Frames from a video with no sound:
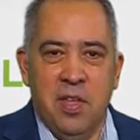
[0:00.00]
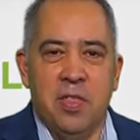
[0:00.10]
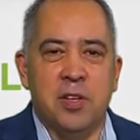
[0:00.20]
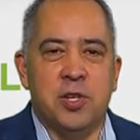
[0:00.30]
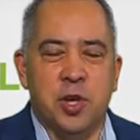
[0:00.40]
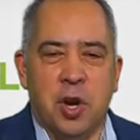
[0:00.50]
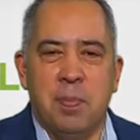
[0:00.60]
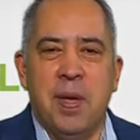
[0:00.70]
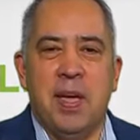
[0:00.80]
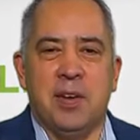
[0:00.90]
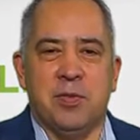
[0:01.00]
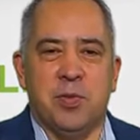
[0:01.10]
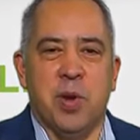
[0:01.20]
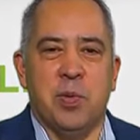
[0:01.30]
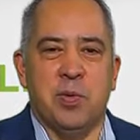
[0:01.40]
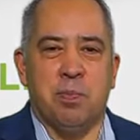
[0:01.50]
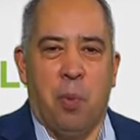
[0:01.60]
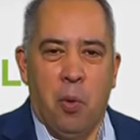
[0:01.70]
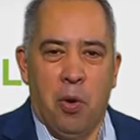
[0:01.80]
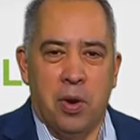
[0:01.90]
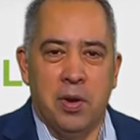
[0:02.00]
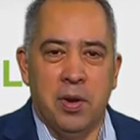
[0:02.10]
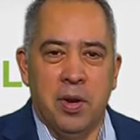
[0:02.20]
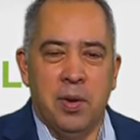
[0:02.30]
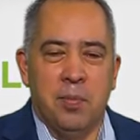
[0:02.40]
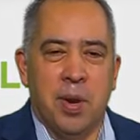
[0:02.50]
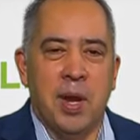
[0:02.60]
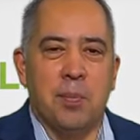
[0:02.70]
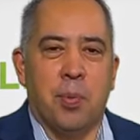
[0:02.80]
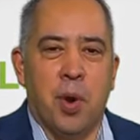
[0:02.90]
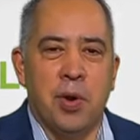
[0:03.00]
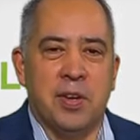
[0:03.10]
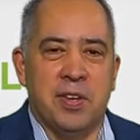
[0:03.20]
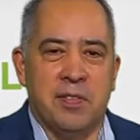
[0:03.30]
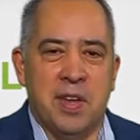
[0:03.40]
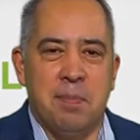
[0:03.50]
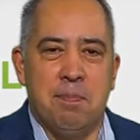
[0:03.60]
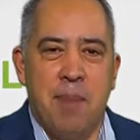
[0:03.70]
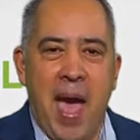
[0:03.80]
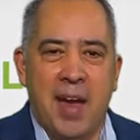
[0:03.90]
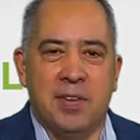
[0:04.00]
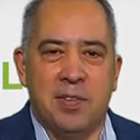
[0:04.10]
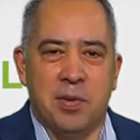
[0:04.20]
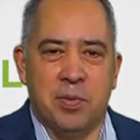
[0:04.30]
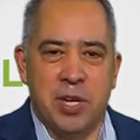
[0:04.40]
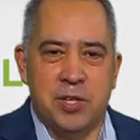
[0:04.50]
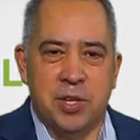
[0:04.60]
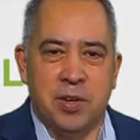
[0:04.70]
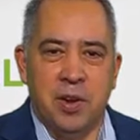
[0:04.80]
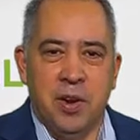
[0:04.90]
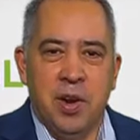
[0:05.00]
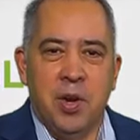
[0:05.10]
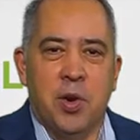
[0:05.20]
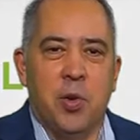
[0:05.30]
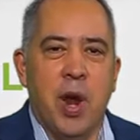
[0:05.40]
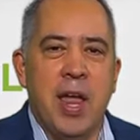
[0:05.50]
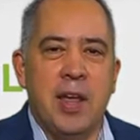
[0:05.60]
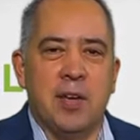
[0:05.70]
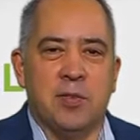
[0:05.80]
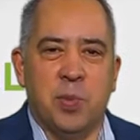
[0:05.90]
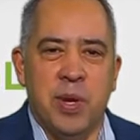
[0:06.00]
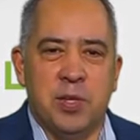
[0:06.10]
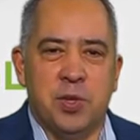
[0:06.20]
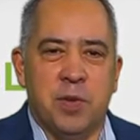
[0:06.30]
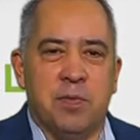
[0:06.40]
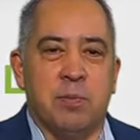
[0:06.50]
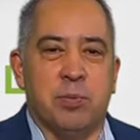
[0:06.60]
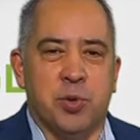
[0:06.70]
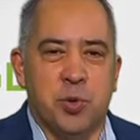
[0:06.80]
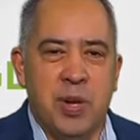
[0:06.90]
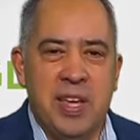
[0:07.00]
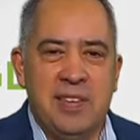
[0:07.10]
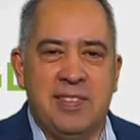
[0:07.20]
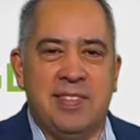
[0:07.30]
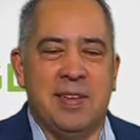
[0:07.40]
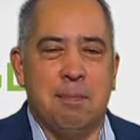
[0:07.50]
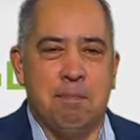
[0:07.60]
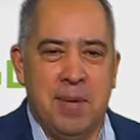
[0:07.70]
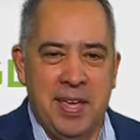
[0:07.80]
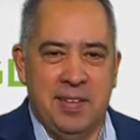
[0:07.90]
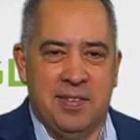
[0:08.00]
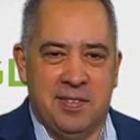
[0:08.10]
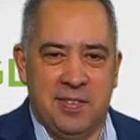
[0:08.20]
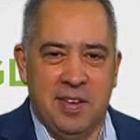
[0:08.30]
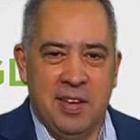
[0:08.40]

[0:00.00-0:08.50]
the sugar beet industry was born, bringing productivity back to the region, creating a switch from trees to beets.